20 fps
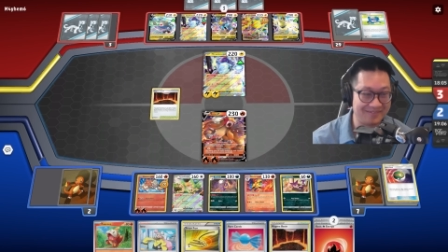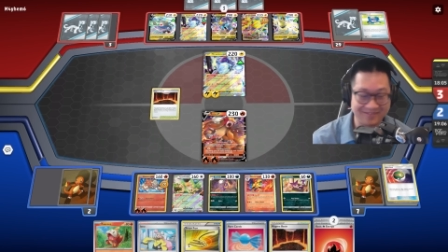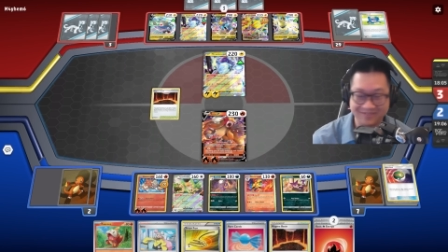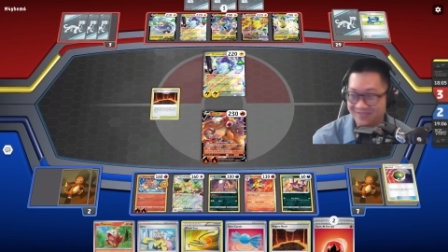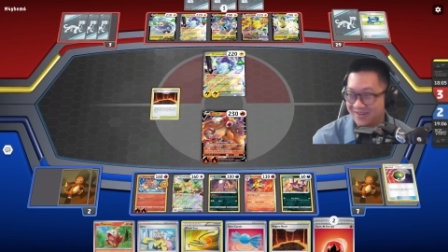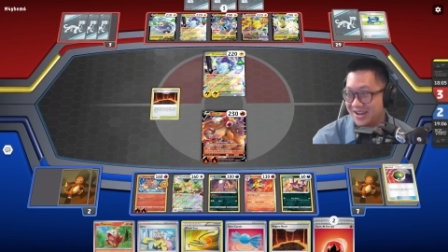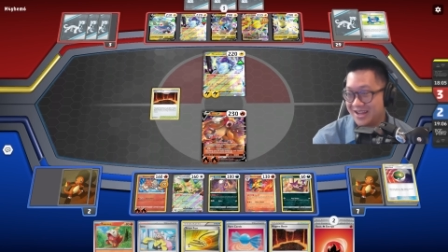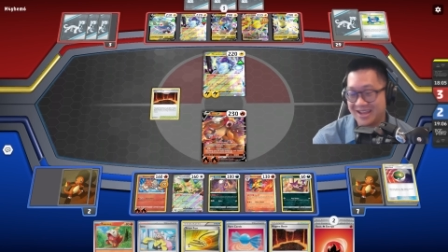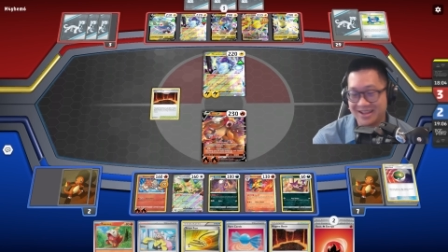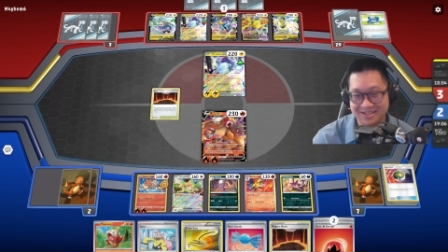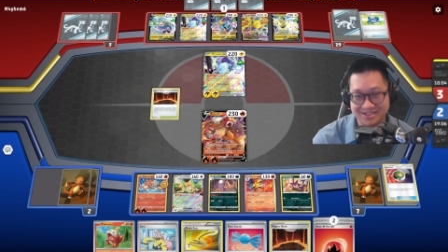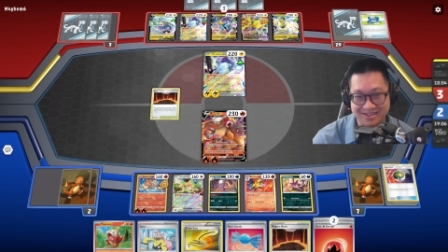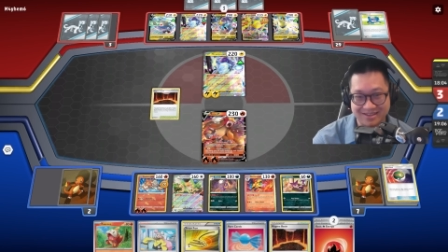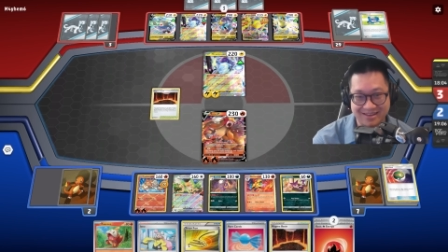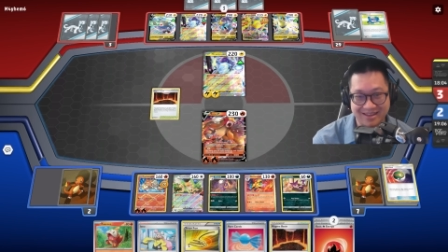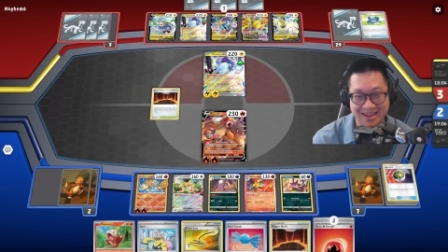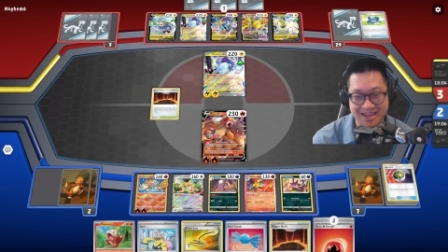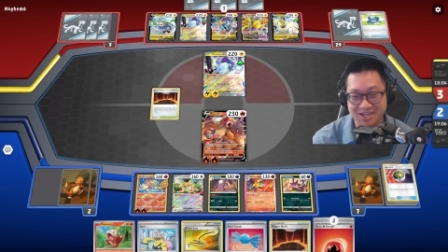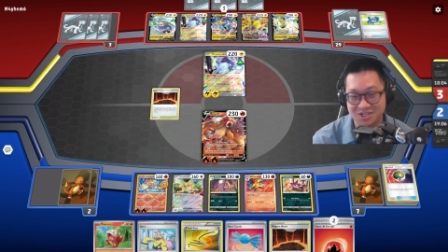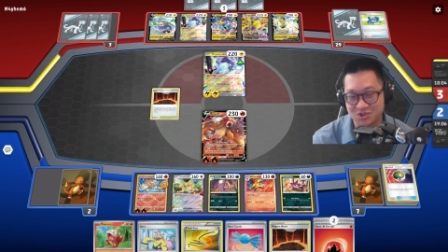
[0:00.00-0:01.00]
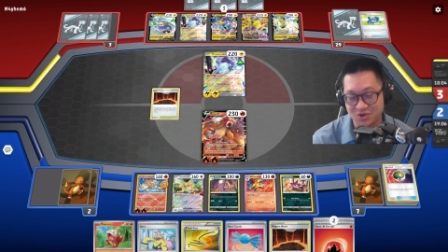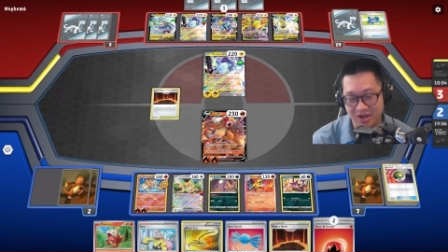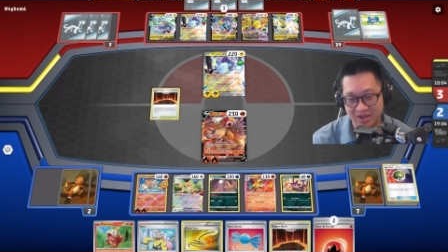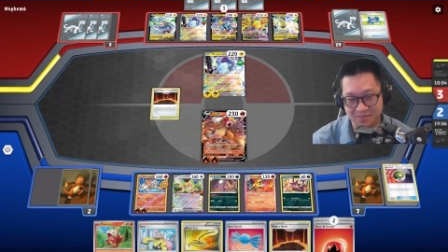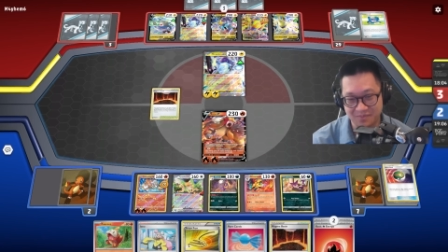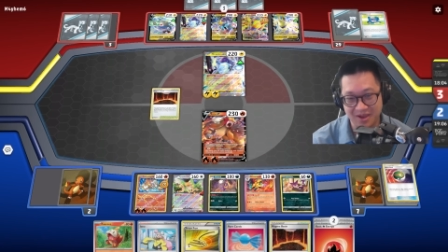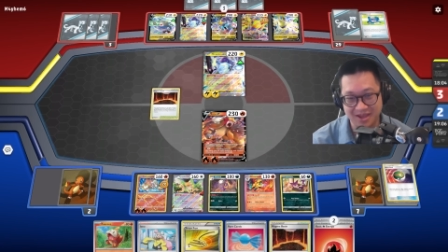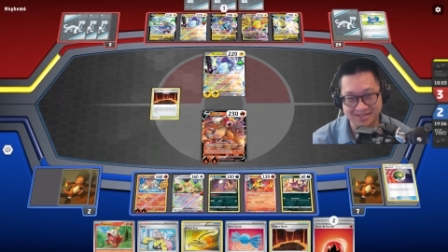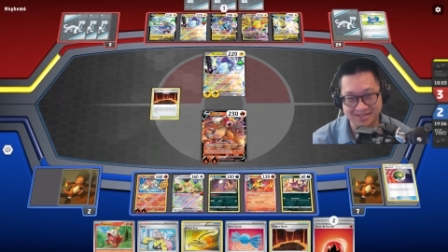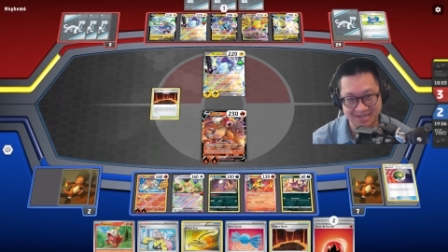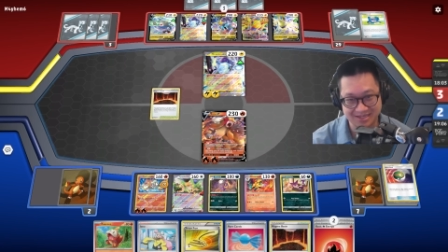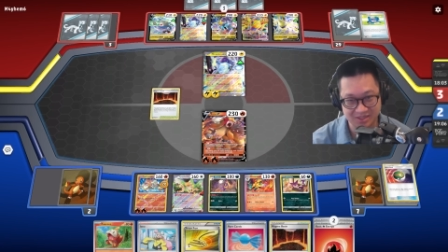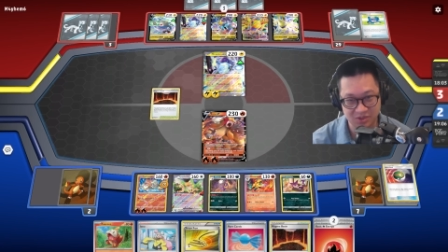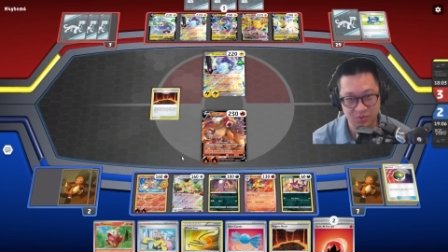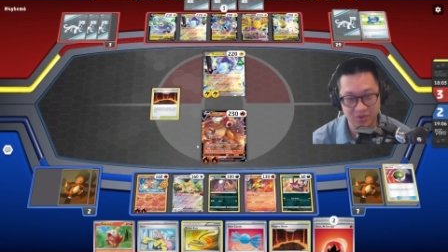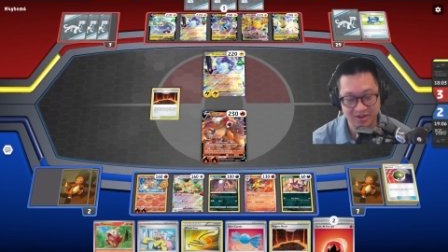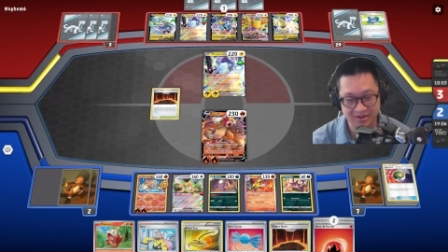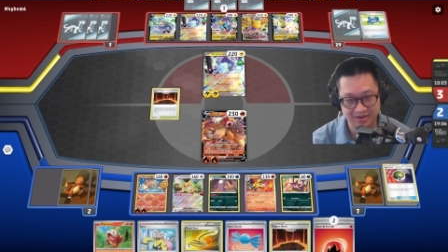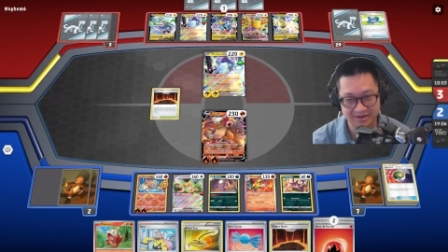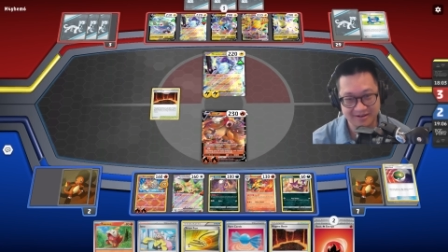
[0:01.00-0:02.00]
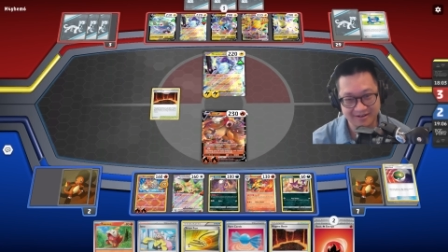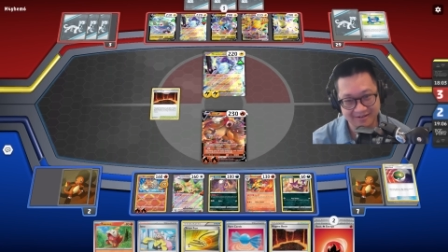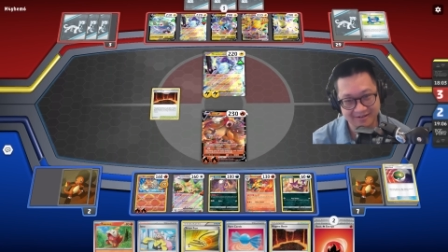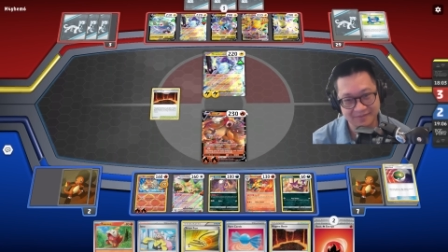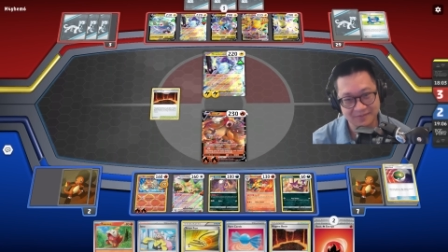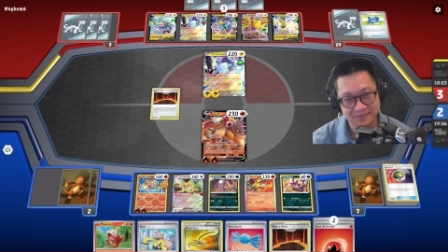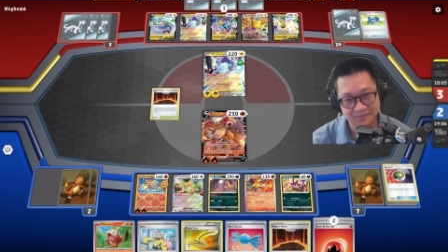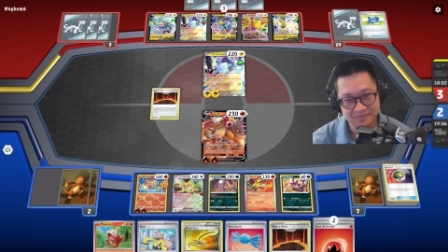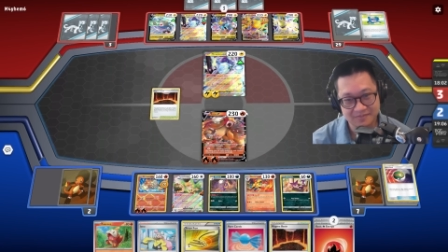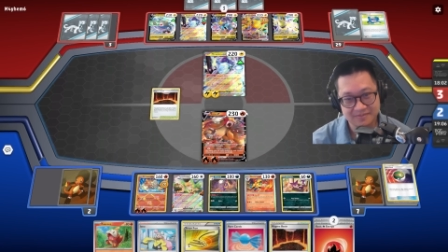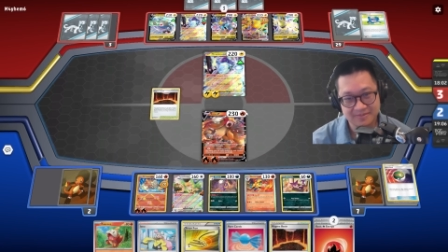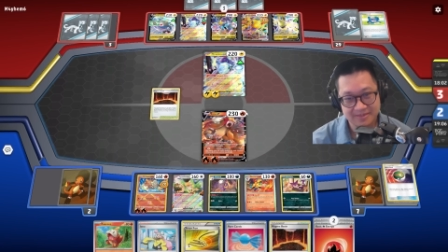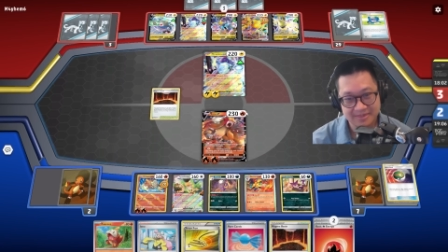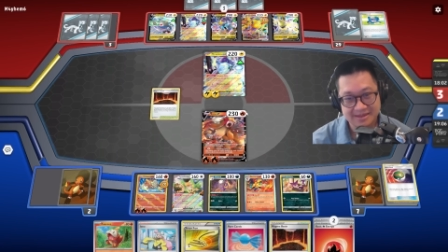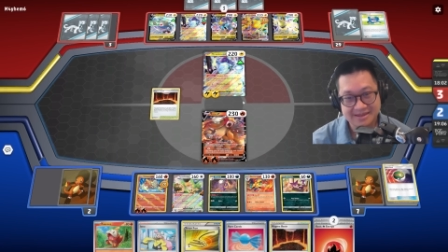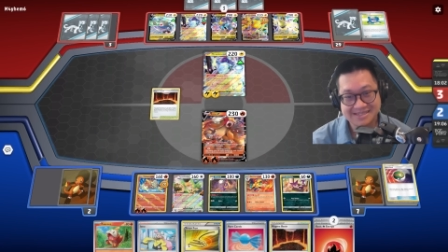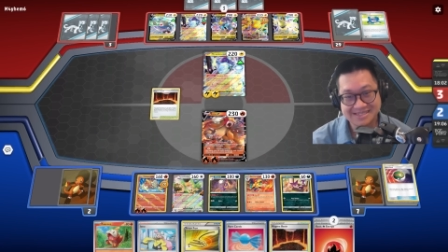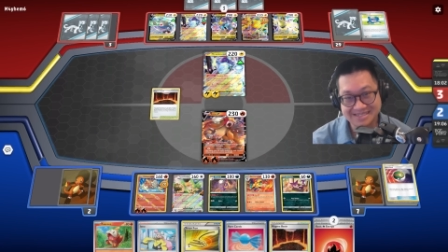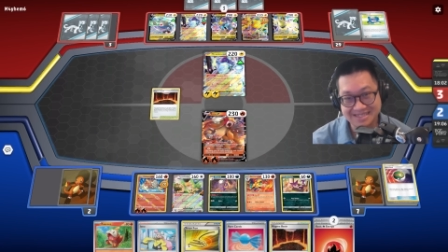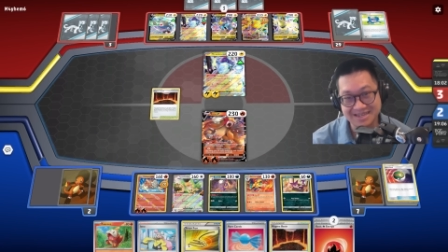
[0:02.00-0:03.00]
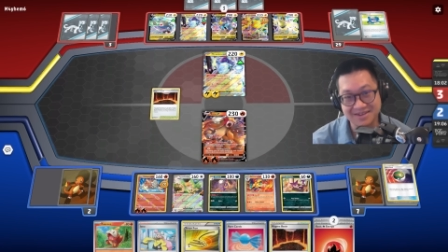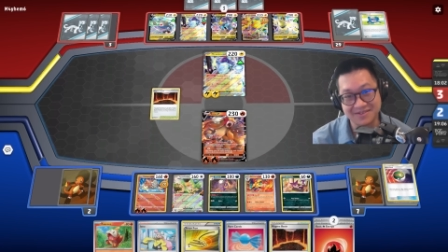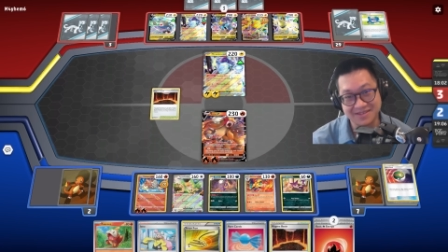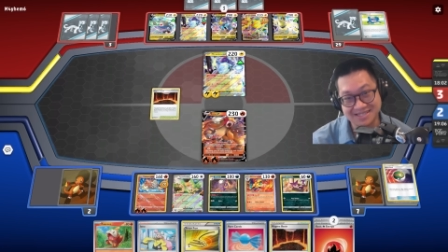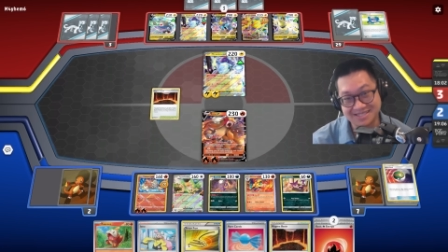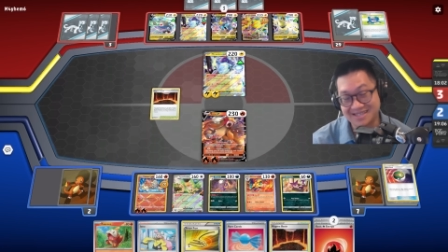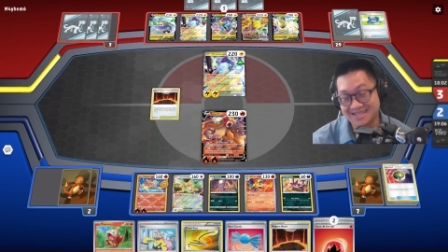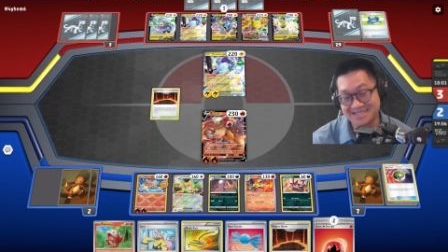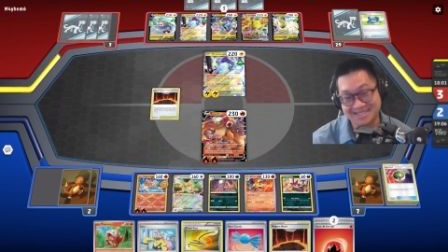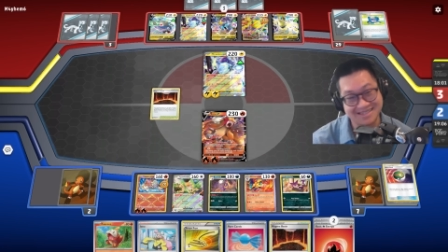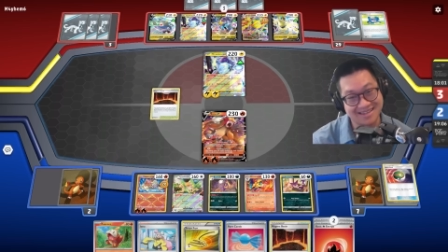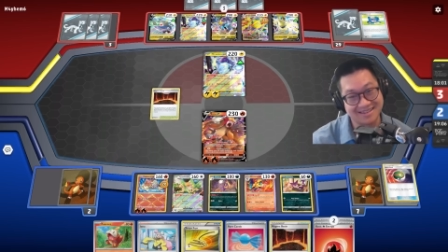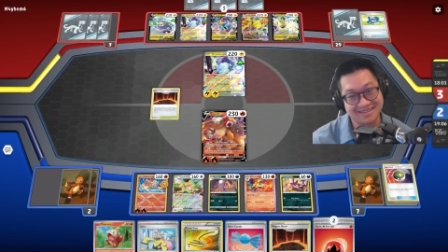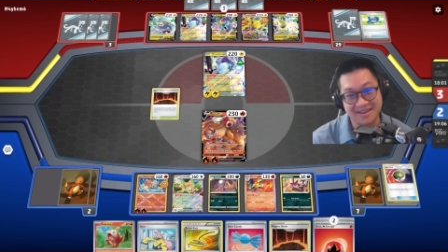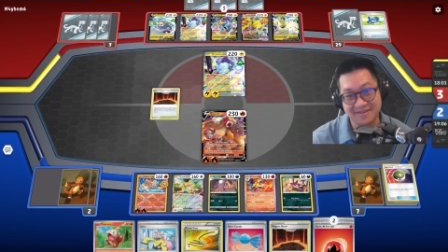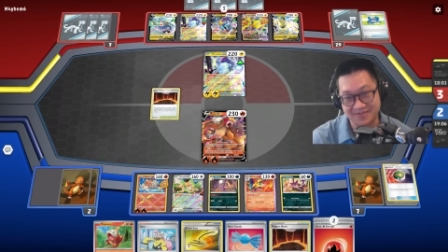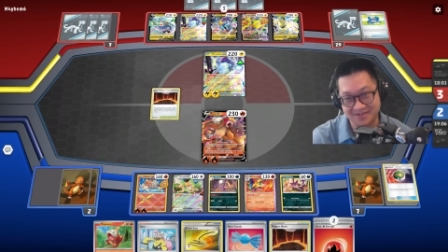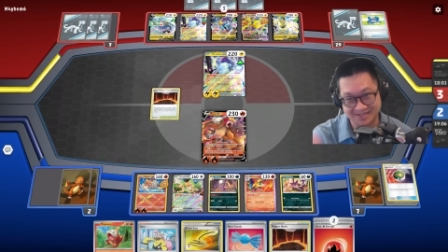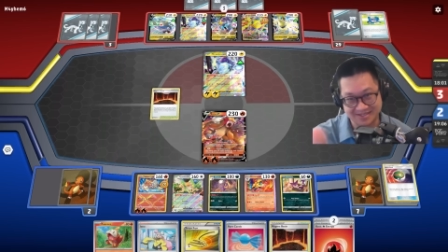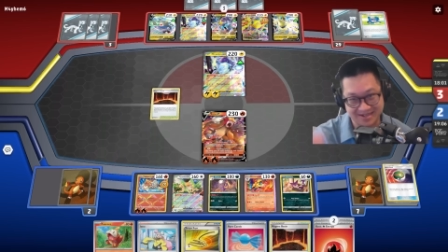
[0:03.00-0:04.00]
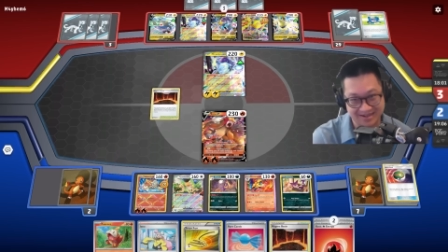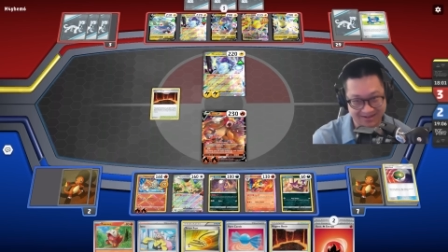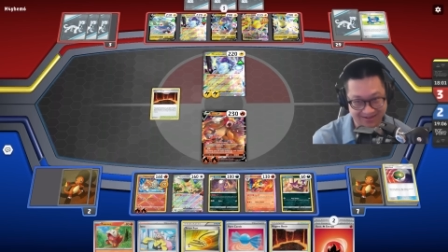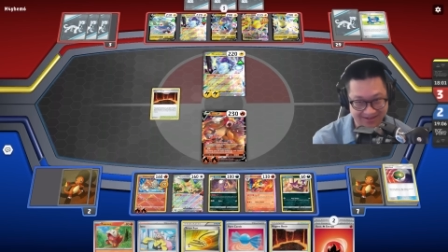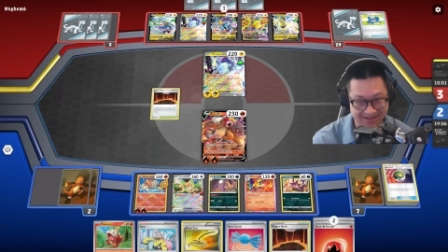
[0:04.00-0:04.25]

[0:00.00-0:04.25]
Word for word: Radiant Heatran might take the win here still, this is enough to take.